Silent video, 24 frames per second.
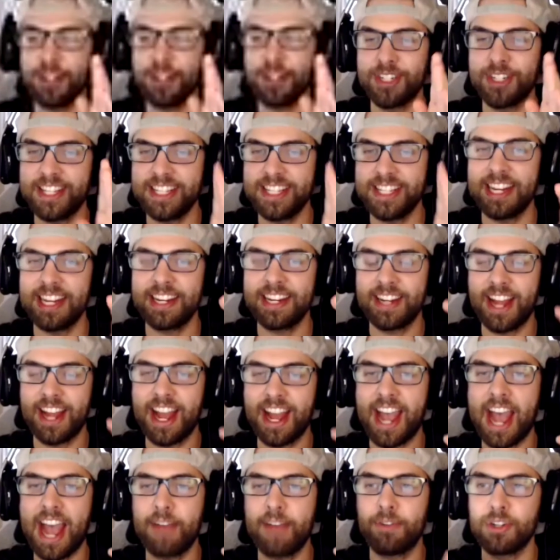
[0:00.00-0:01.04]
think
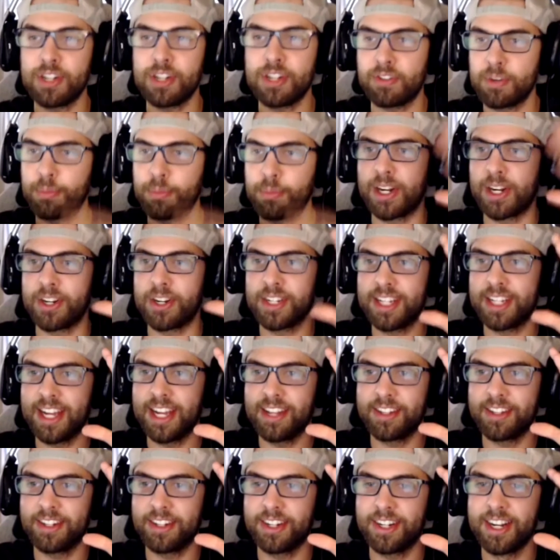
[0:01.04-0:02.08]
average every player
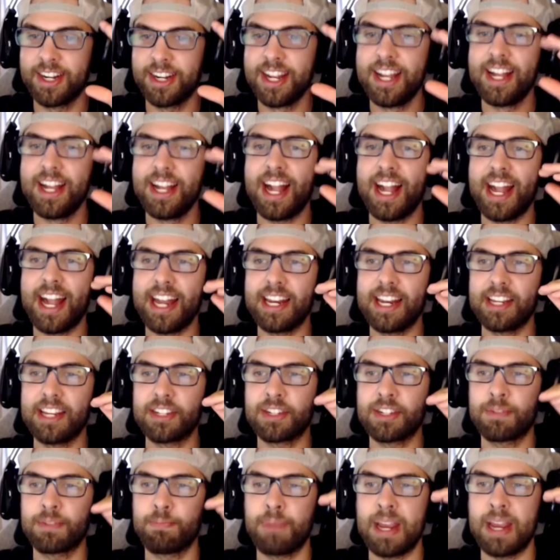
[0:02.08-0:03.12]
together and
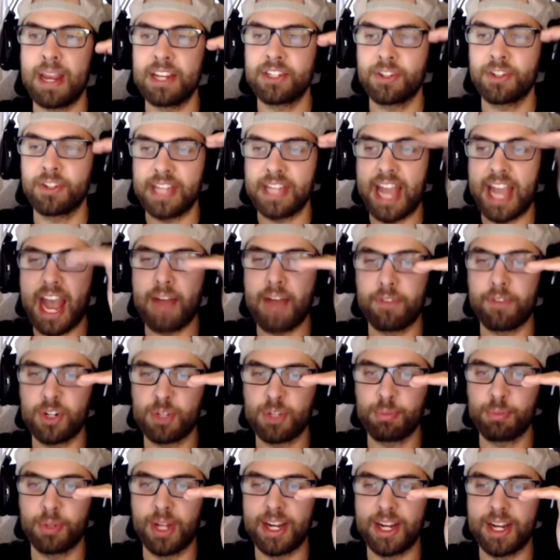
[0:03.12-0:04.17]
is based on the average
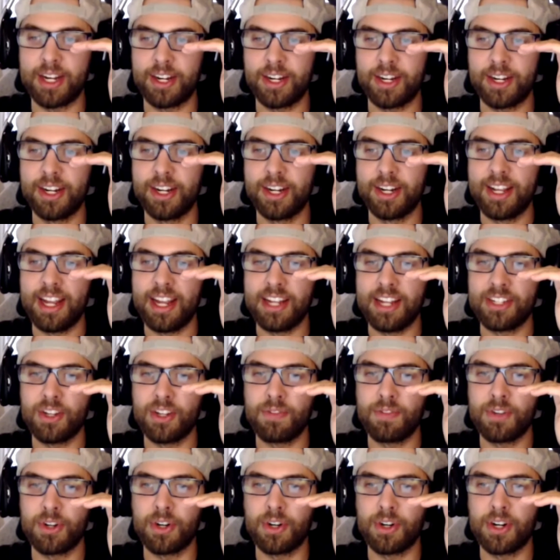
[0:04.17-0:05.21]
player. And so if
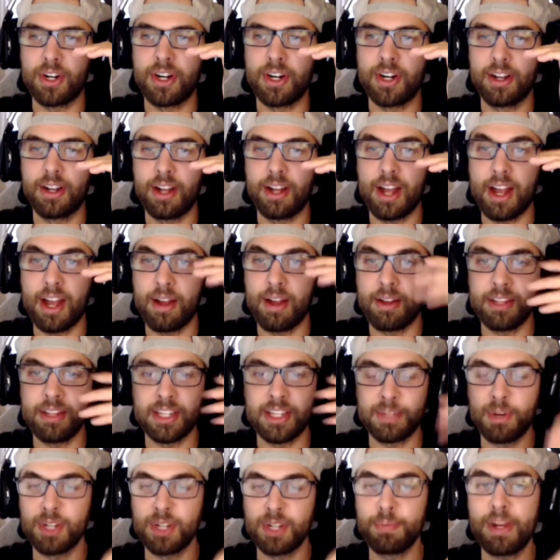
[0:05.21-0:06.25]
you're this
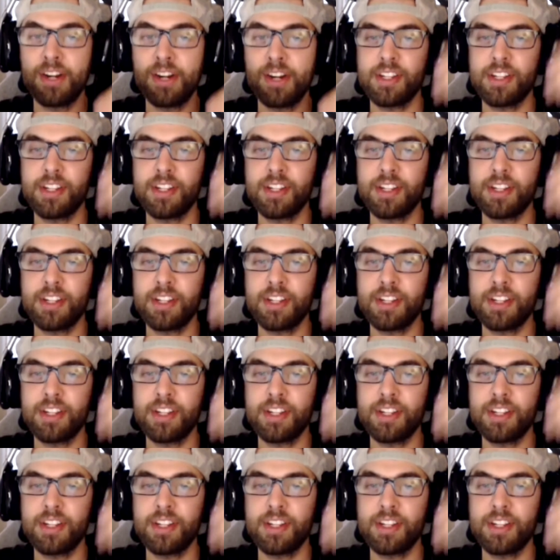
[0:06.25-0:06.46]
much better than the